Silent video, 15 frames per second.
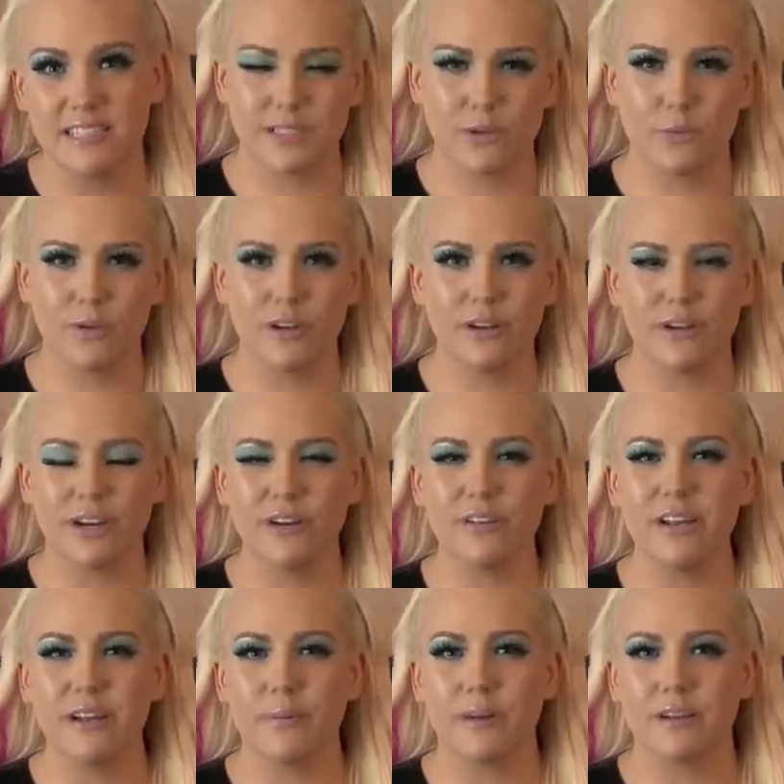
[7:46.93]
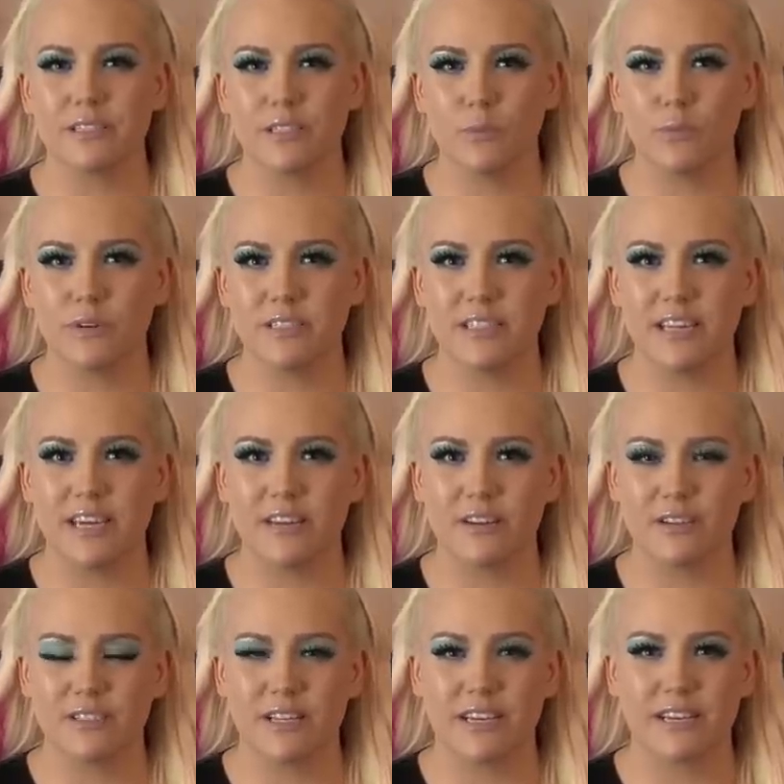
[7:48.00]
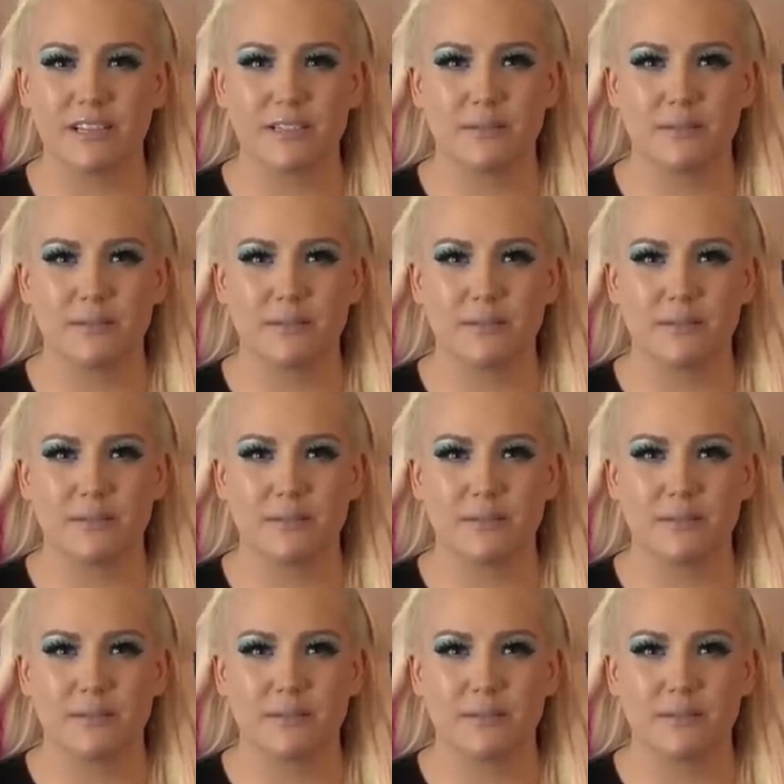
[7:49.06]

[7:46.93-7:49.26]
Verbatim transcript: So when you're hearing about someone say there's like